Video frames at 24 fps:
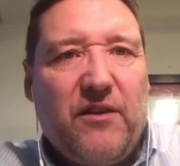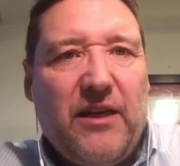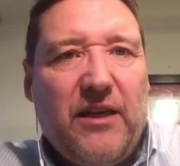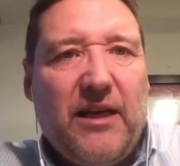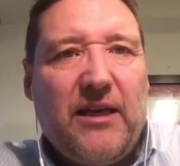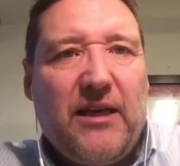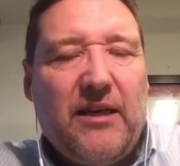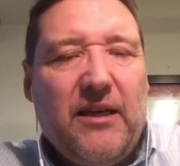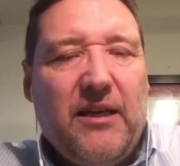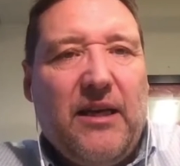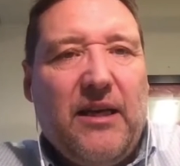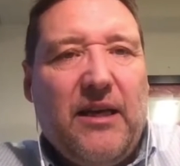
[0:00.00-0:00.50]

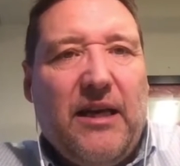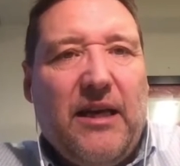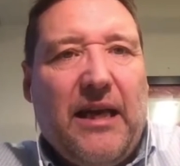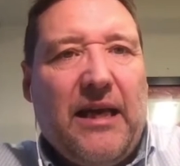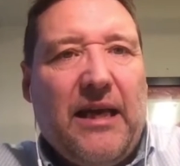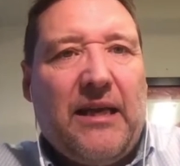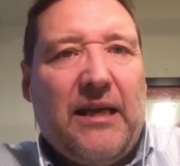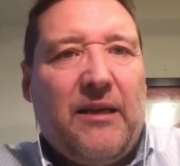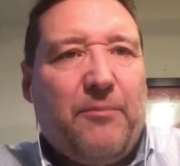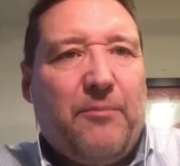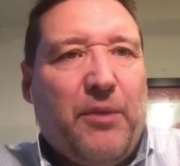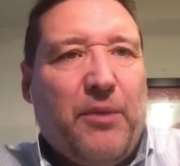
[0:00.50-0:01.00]
Yeah.
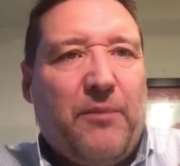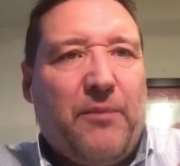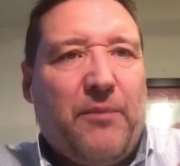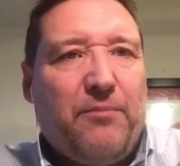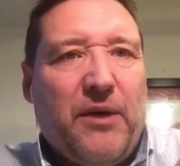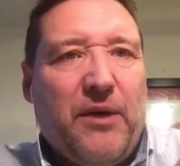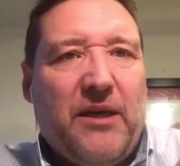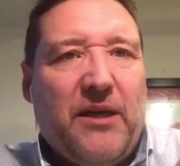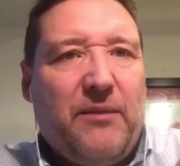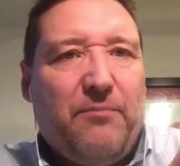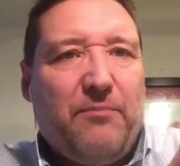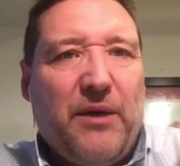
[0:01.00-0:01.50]

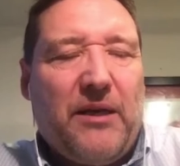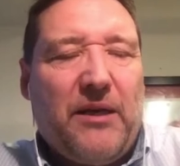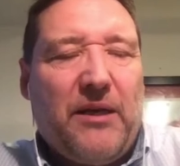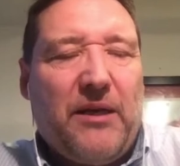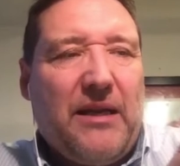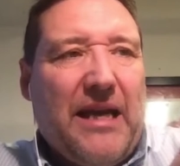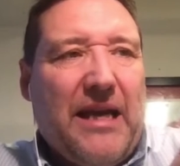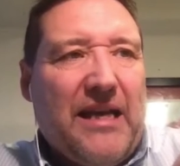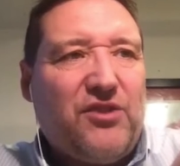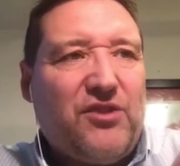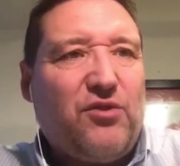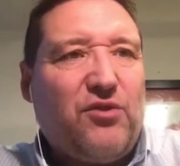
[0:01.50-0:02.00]
Mm-hmm. But
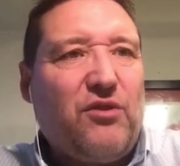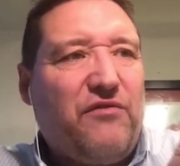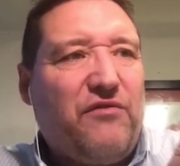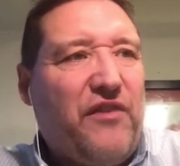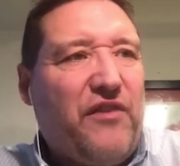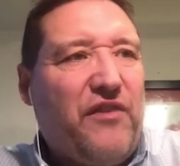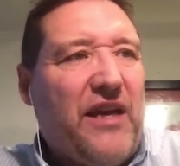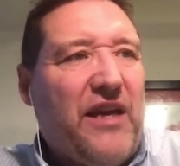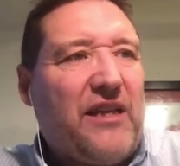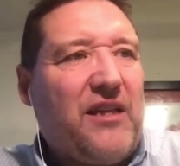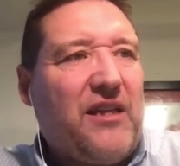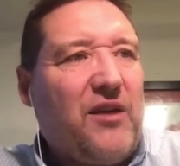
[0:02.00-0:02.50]
as to the
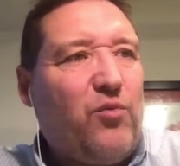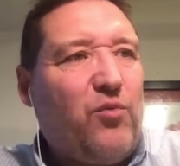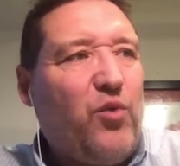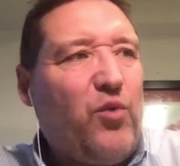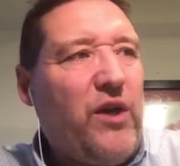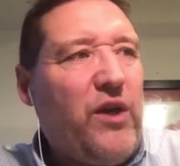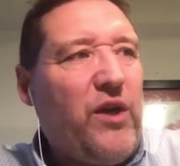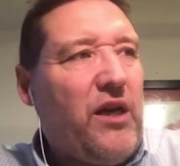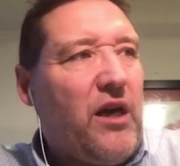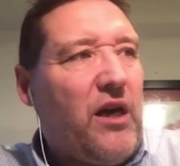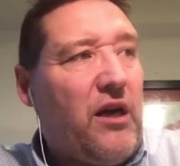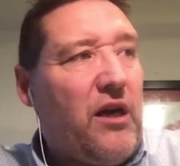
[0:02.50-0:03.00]
fact that
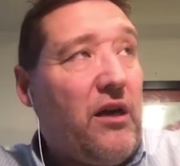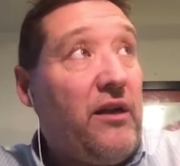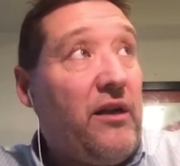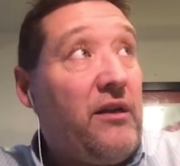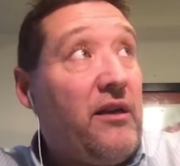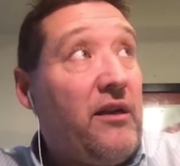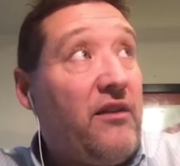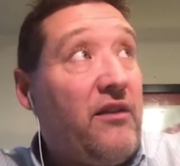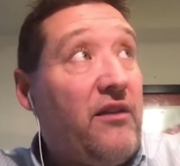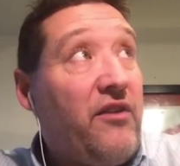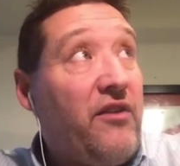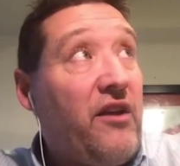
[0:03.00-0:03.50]
we are
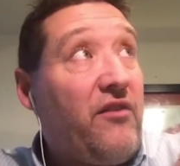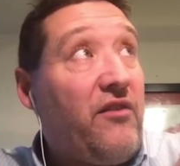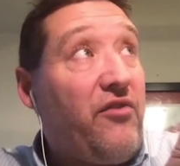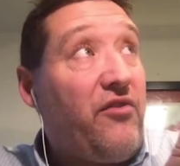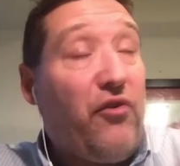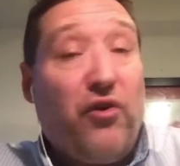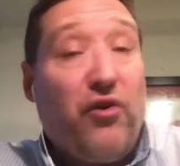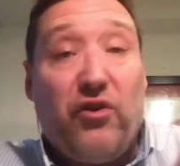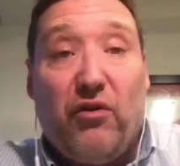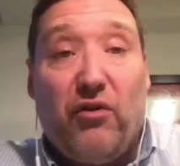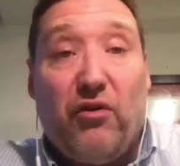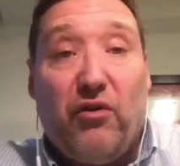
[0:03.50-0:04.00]
in, I think,
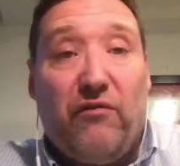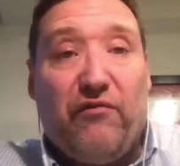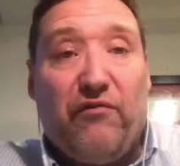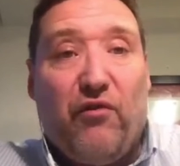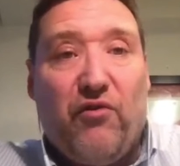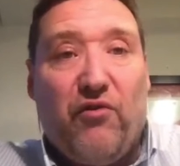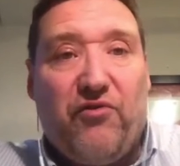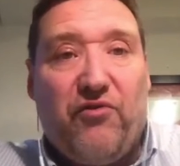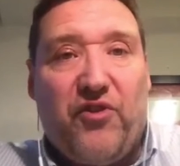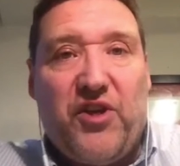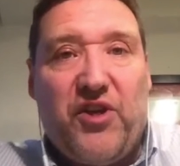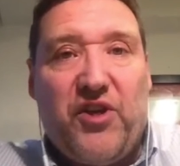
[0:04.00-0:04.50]
third or
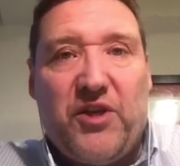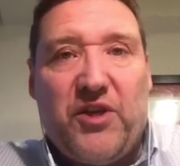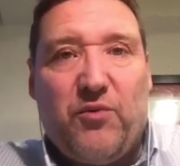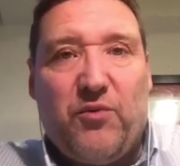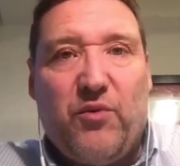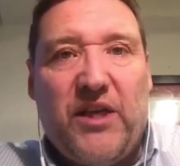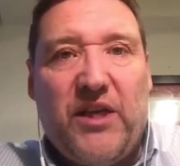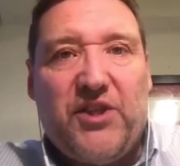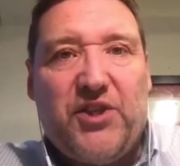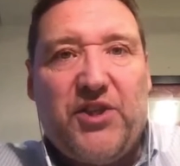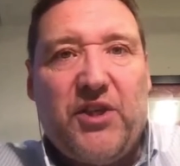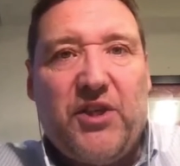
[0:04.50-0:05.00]
fourth
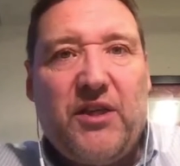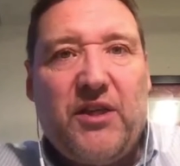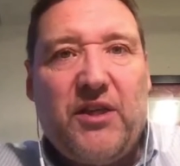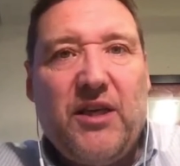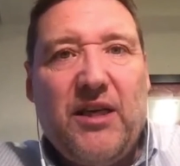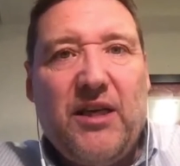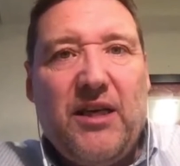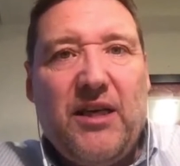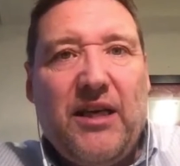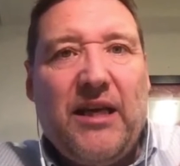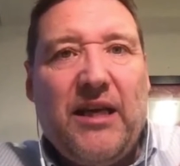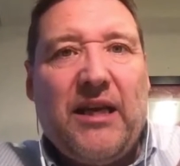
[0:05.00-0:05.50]
generation
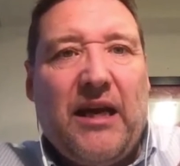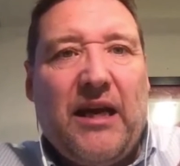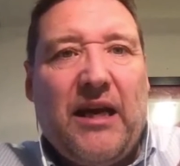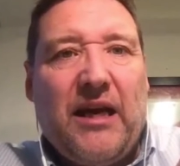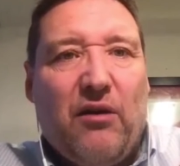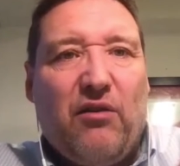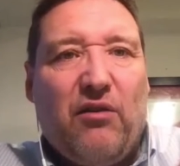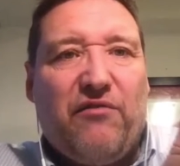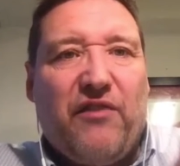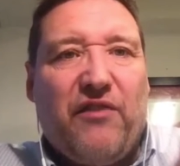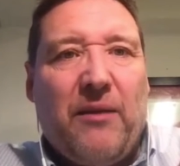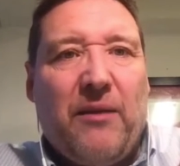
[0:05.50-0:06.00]
in
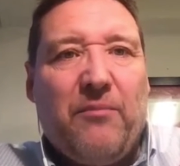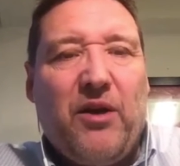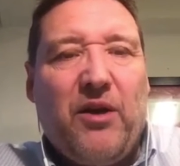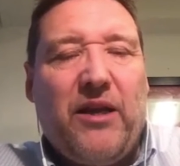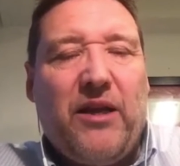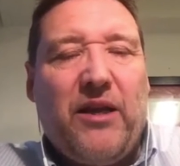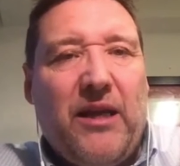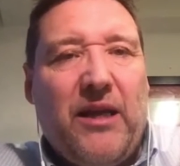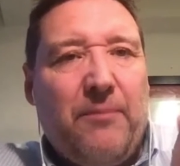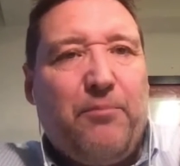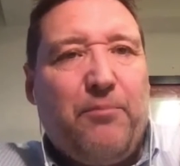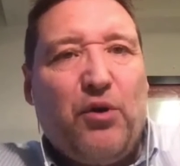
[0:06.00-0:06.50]
our
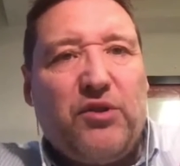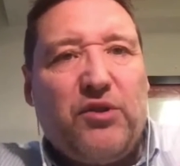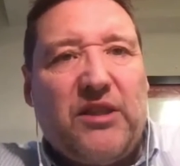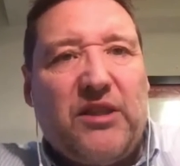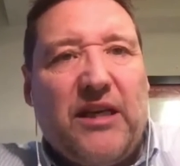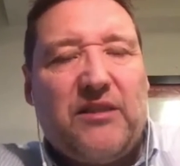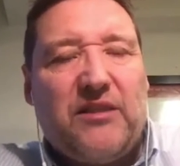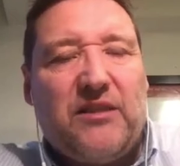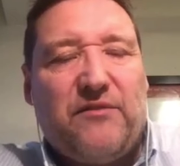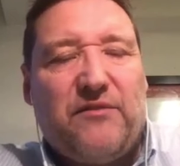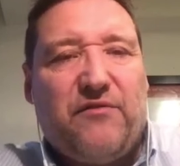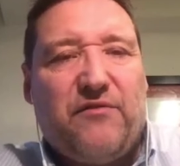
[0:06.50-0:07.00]
family, in both
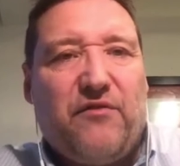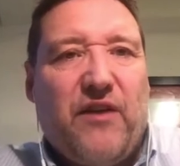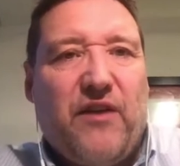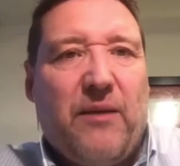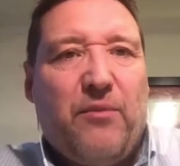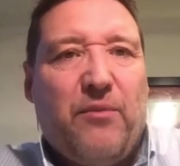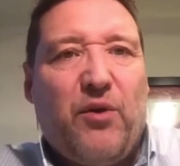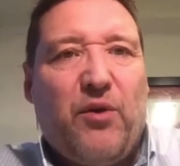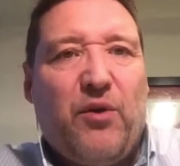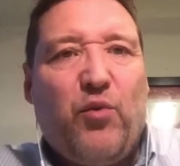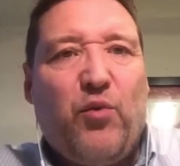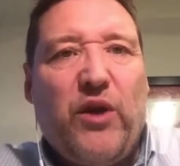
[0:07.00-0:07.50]
sides of the
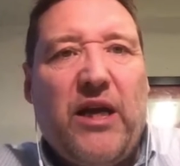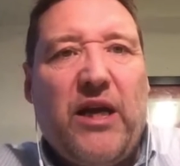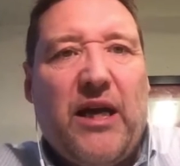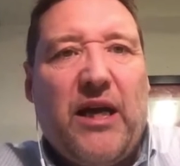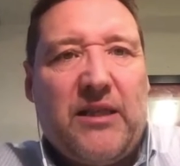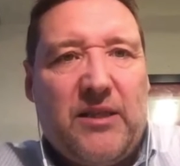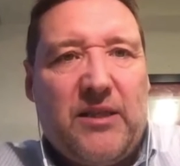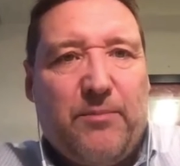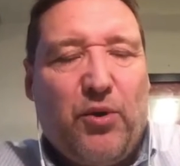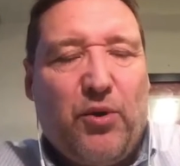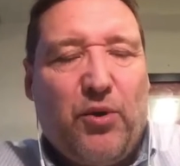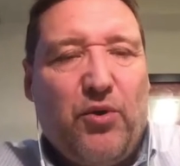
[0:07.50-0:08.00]
family, we are
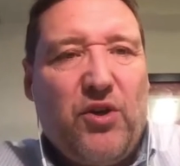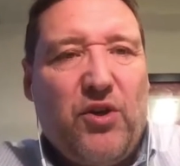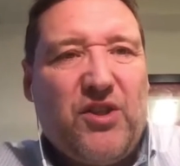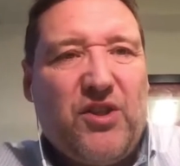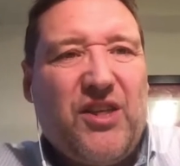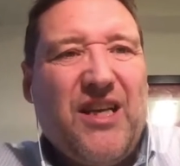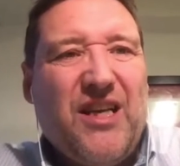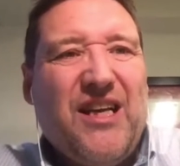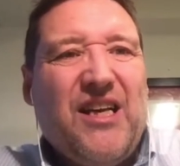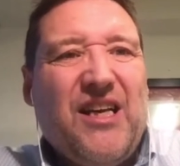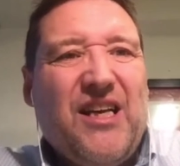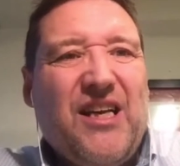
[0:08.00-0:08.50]

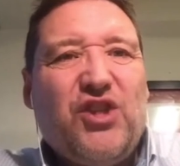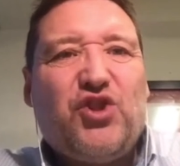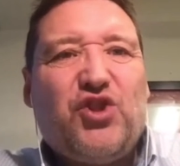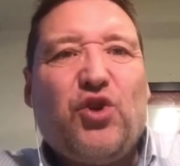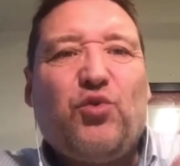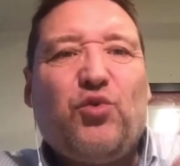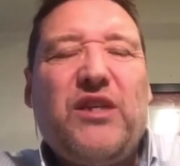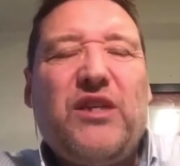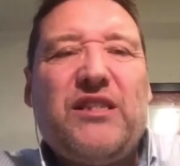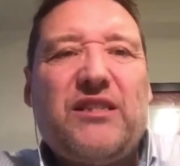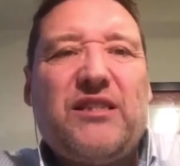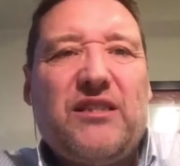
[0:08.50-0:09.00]
entrepreneurs.
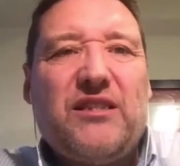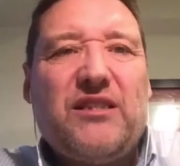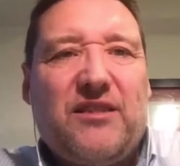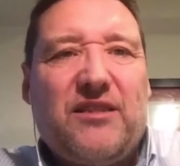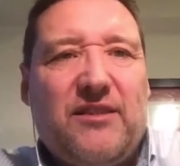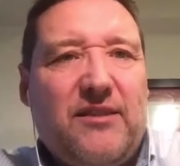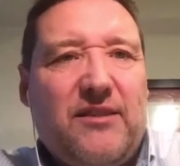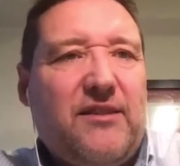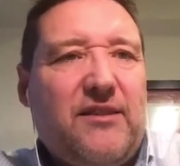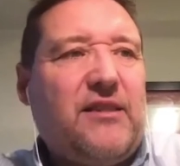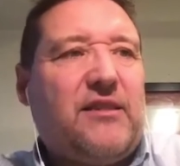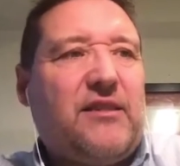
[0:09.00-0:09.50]
So
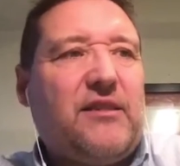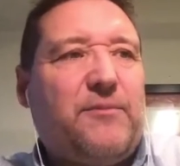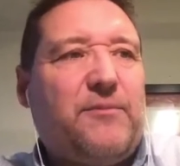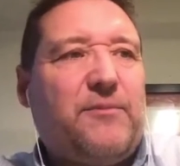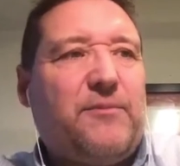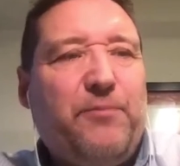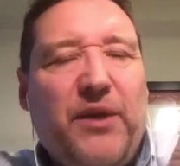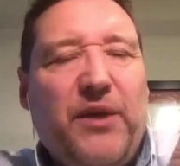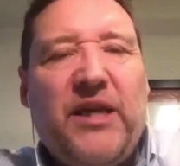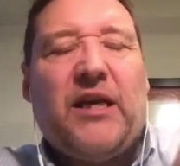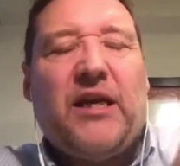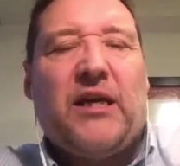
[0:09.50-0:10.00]
this is
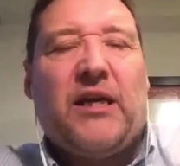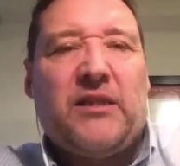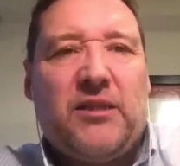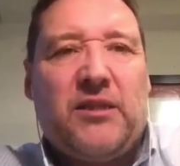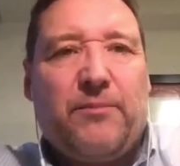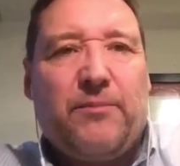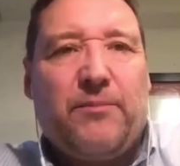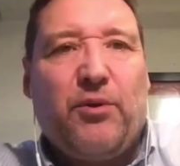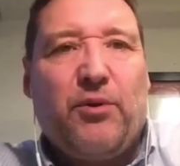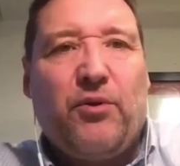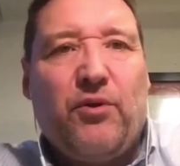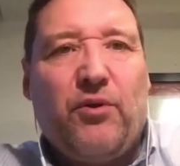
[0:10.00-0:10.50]
being
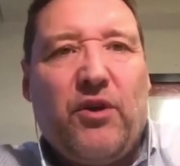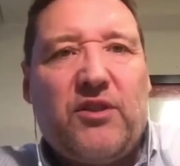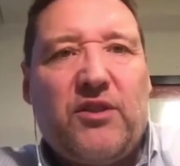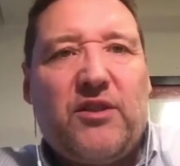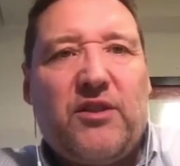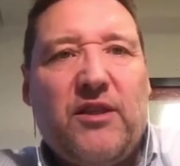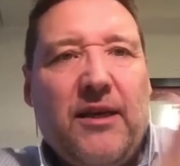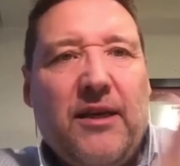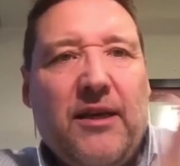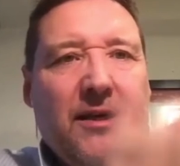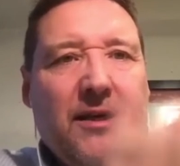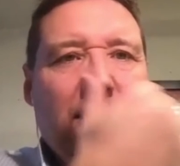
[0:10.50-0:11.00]

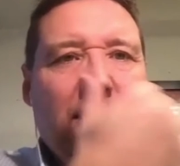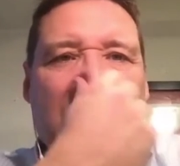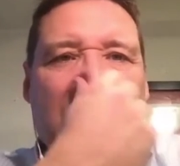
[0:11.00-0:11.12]
entrepreneurs.